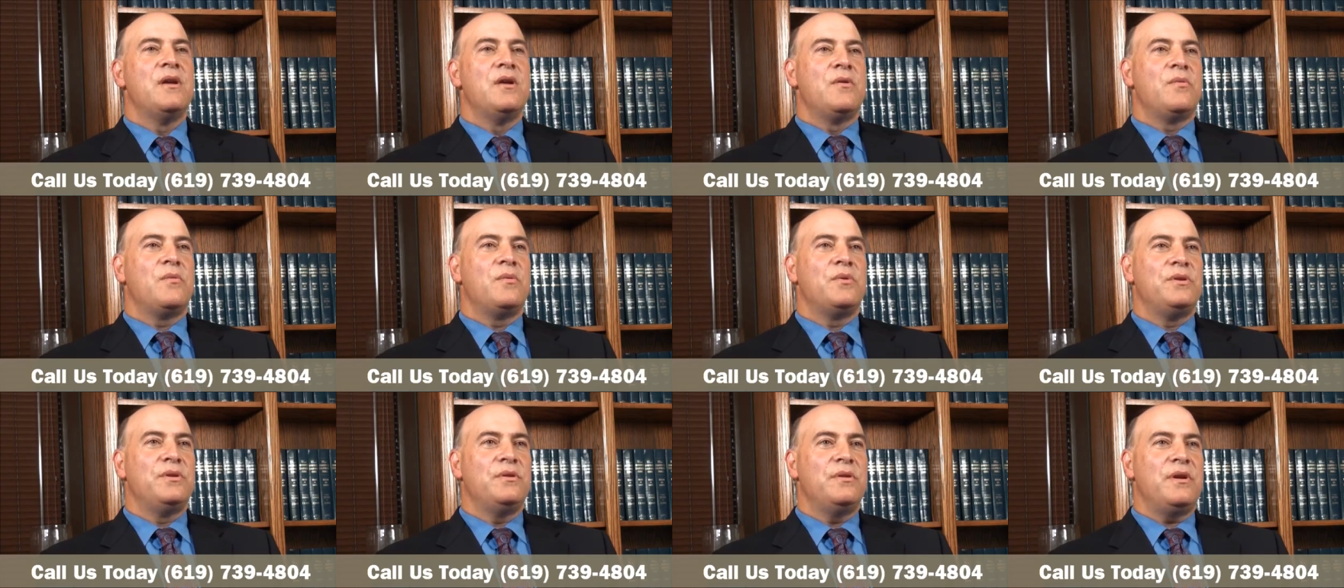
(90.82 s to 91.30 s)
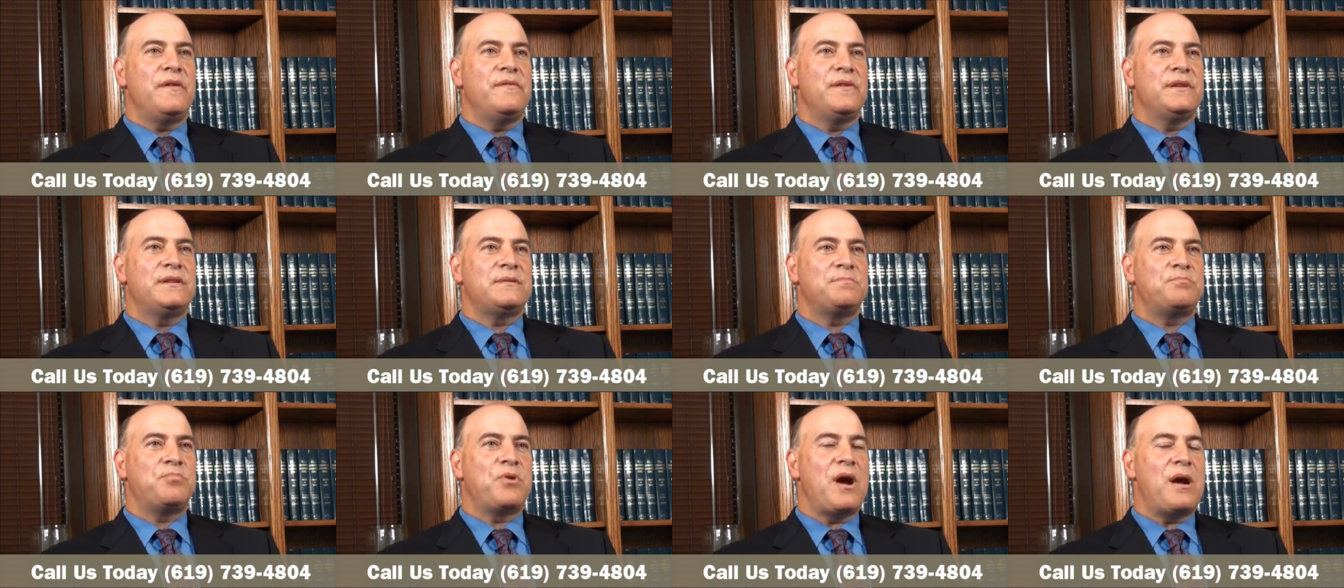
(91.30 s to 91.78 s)
When you have
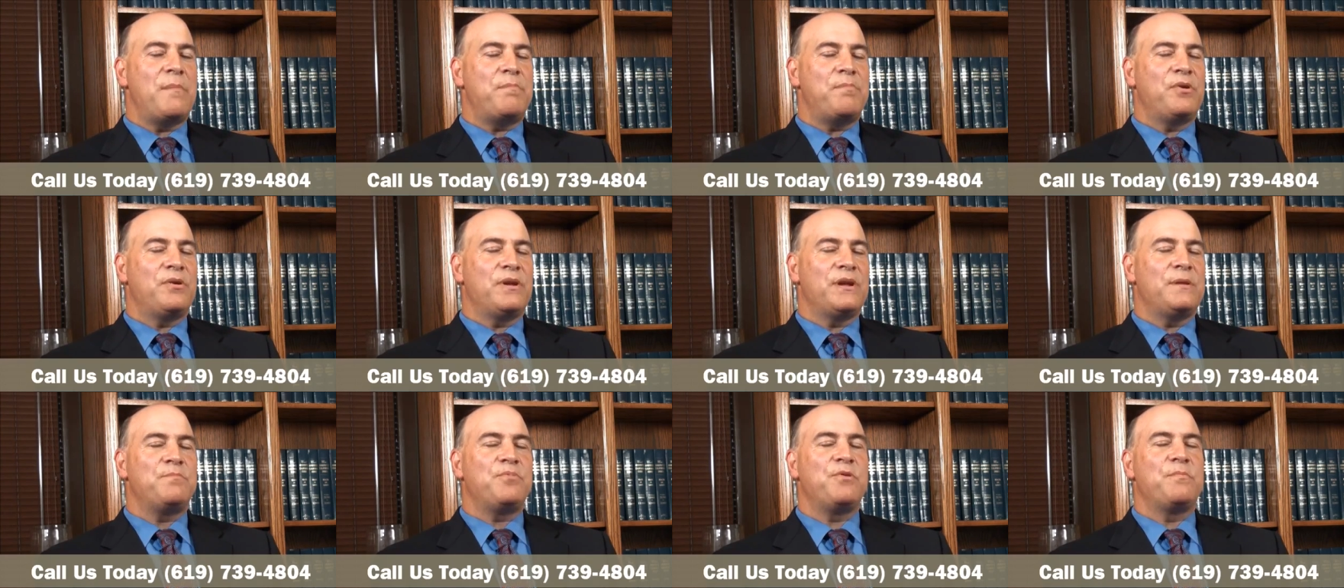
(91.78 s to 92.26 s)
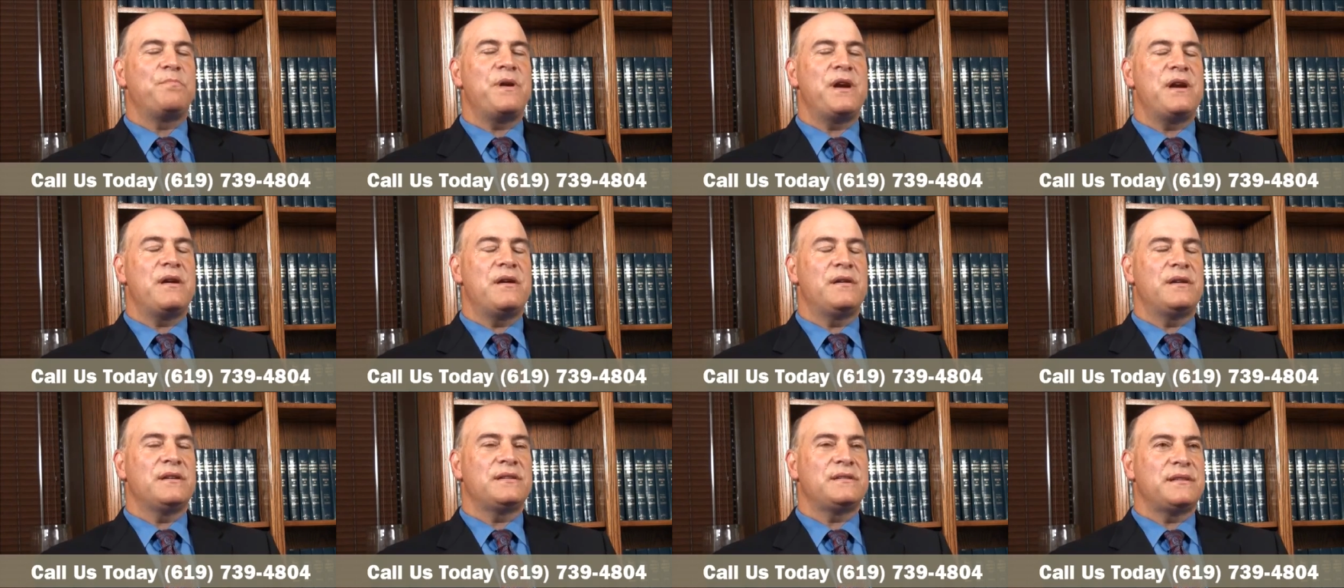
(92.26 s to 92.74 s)
a properly
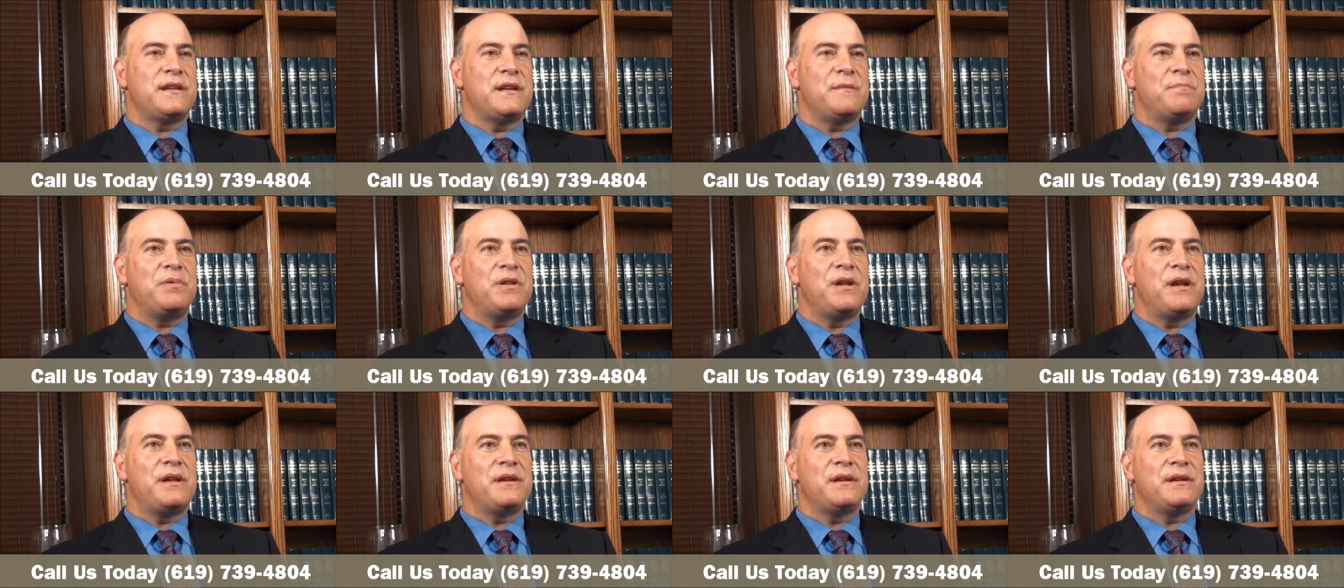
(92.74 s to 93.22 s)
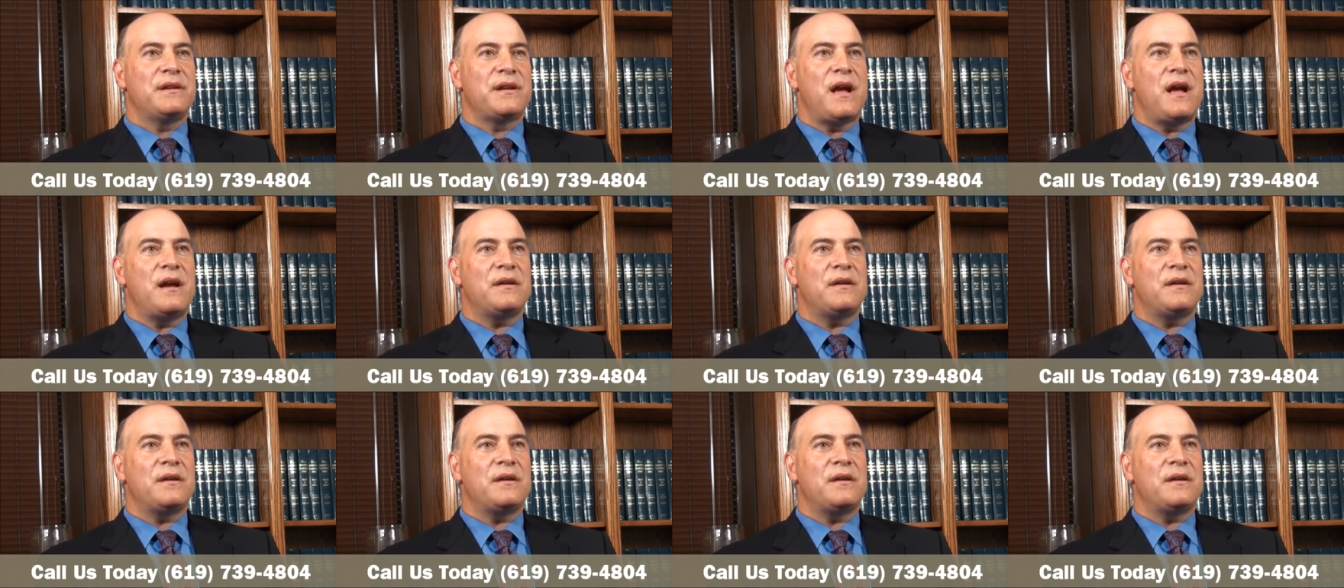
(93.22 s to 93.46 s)
prepared estate planning